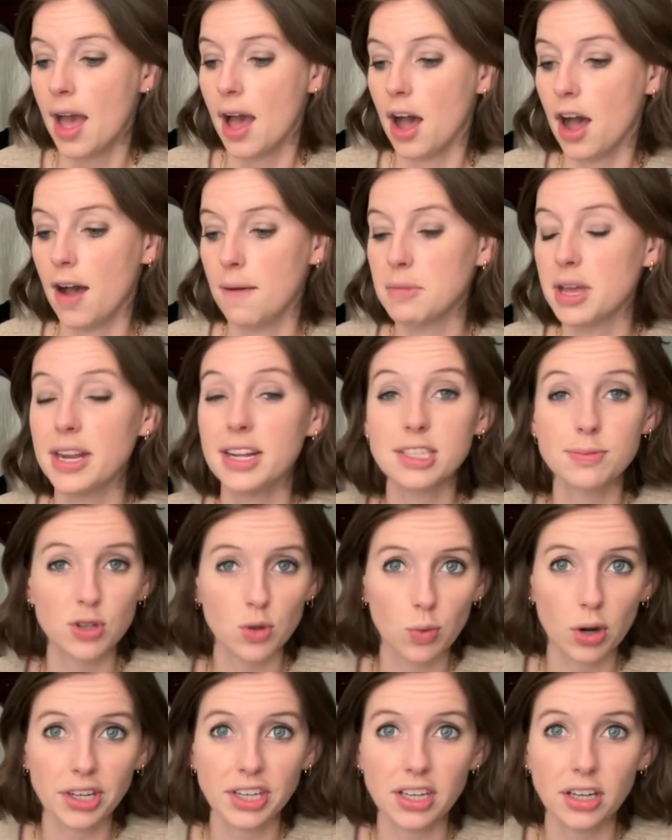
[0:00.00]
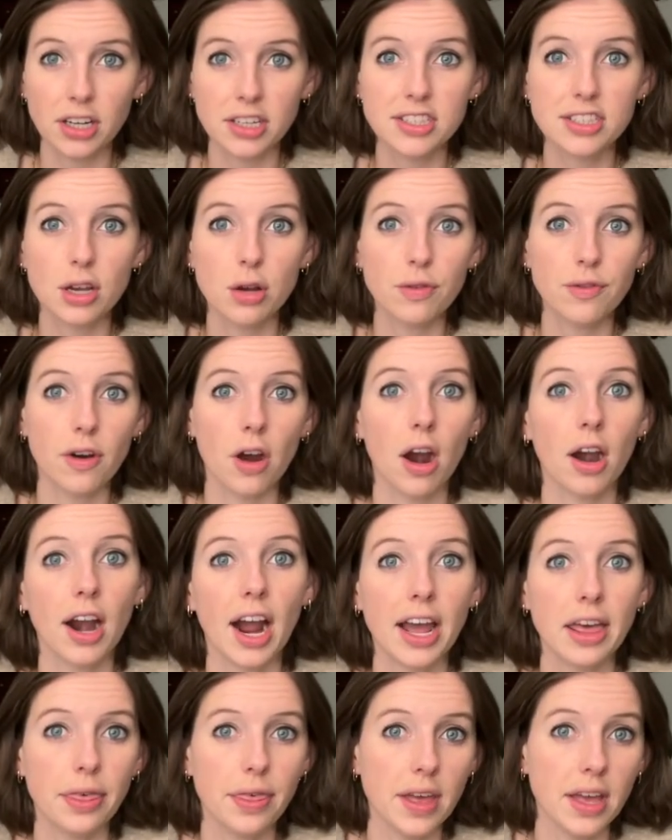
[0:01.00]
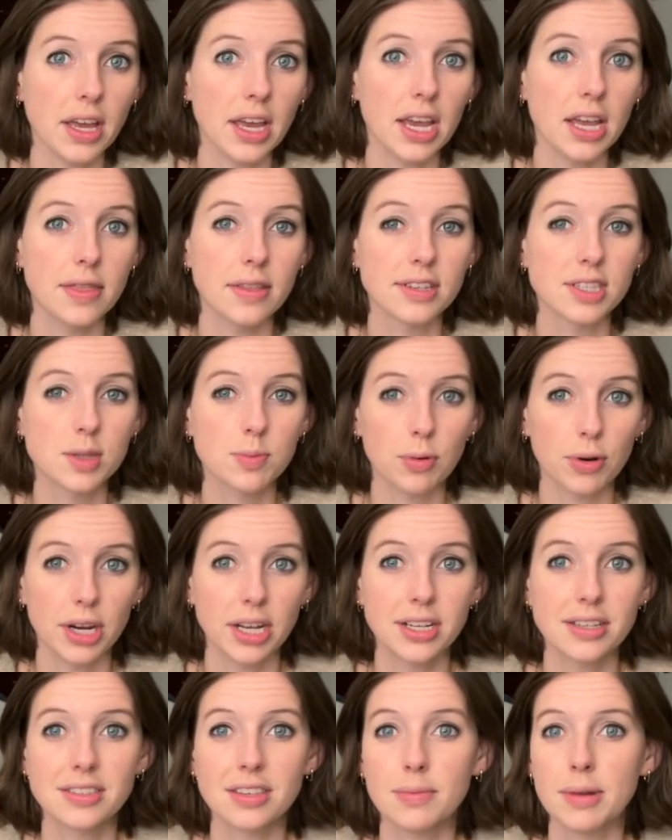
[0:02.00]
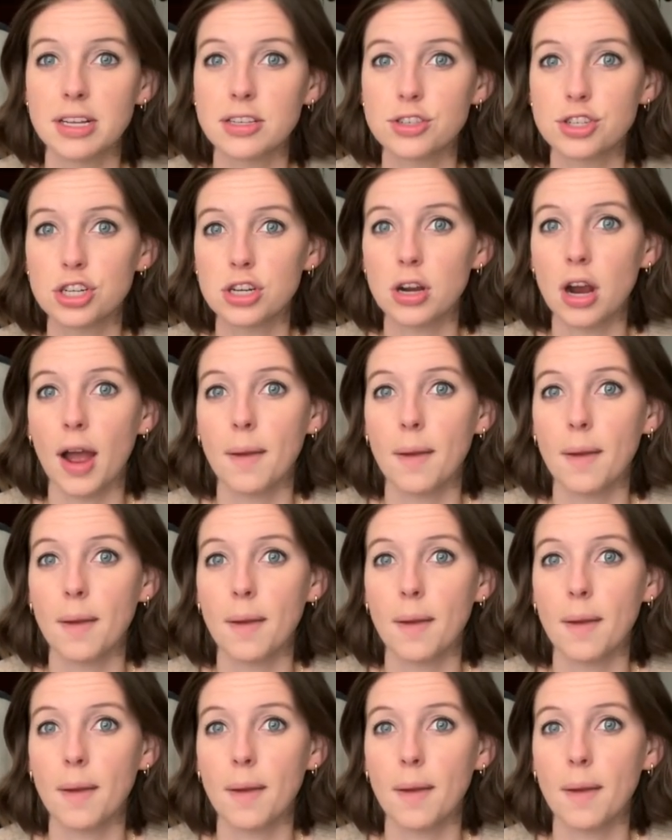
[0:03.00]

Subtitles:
And it's been working good so far. I think in the spring semester,